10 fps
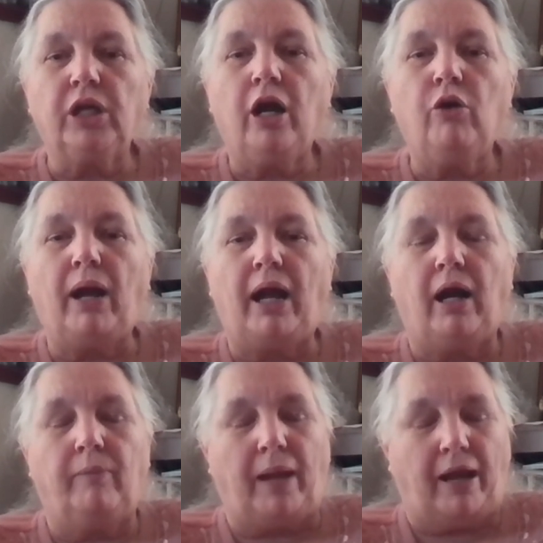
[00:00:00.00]
ago,
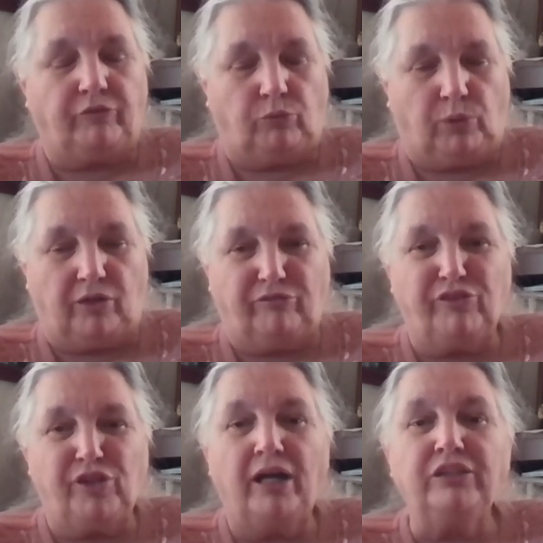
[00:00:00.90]
after one of the
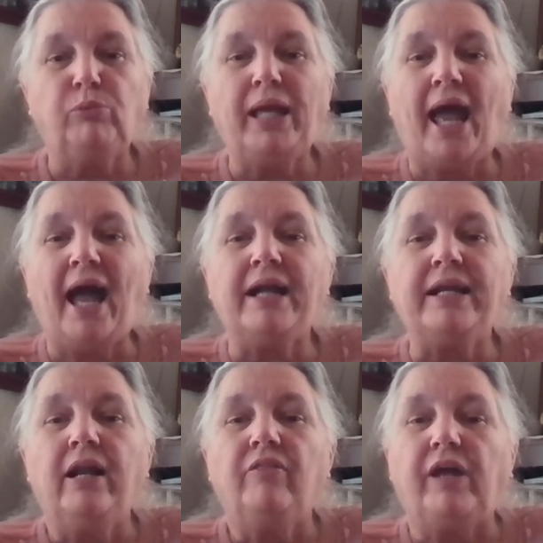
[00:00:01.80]
floods we
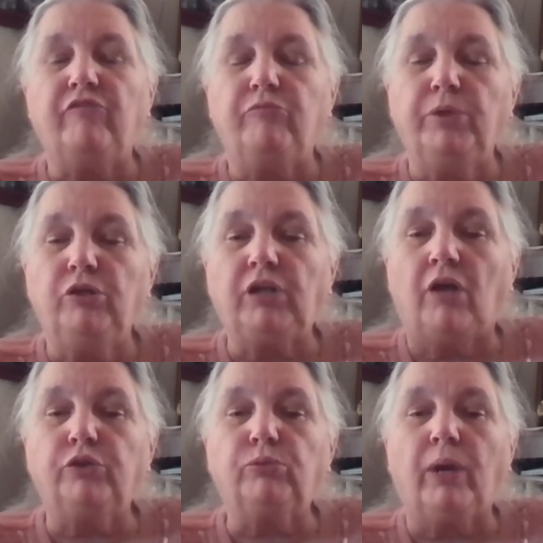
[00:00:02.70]
had, they've moved
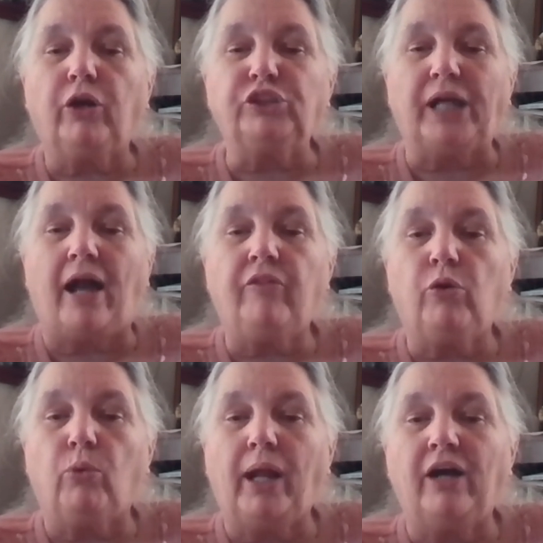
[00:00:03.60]
all those records out of the
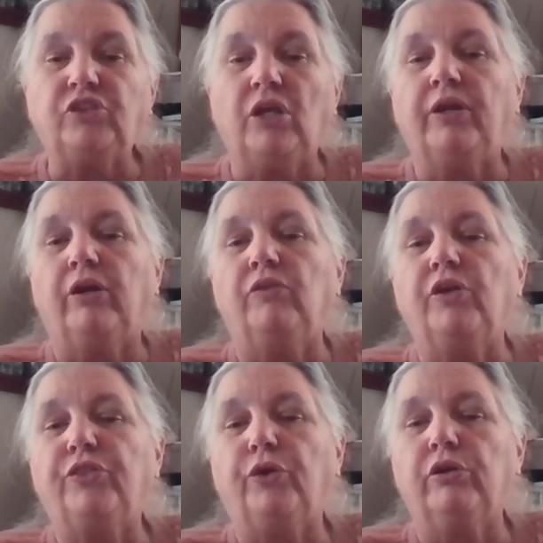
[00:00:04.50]
courthouse, and they're on
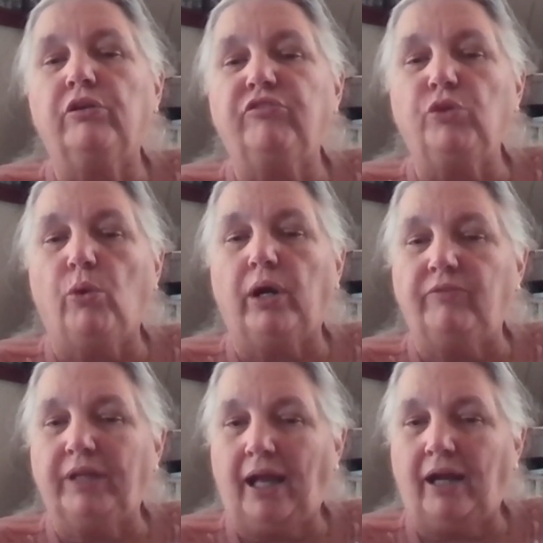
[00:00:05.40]
the third floor
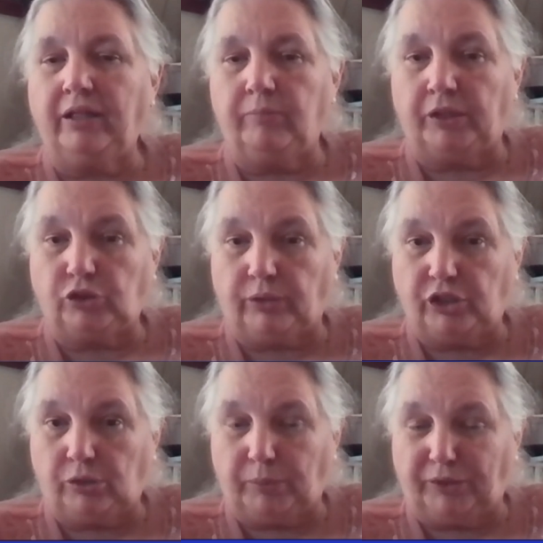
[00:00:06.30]
of the county
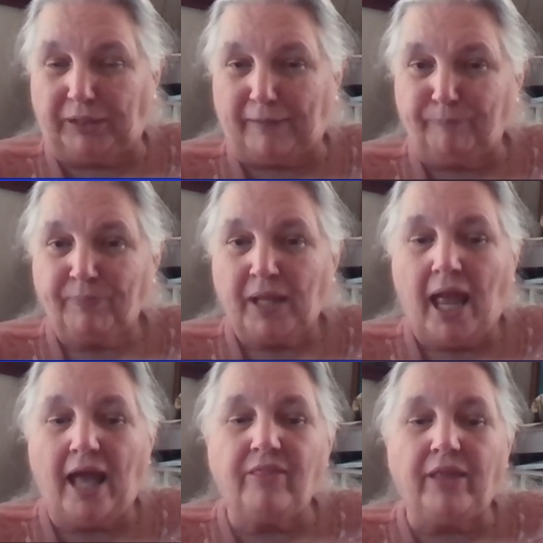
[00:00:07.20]
administration building.
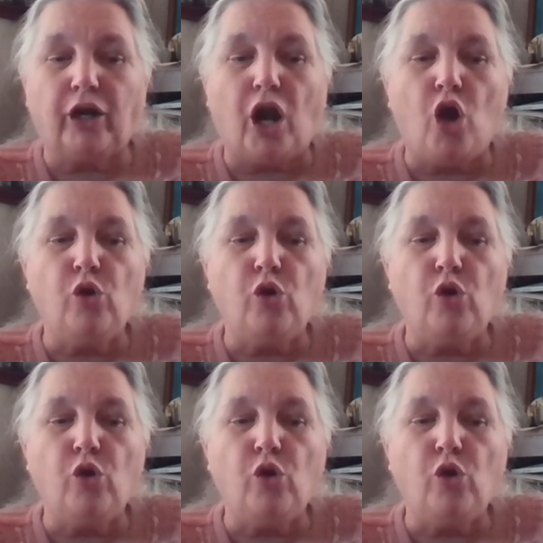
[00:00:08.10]
And they are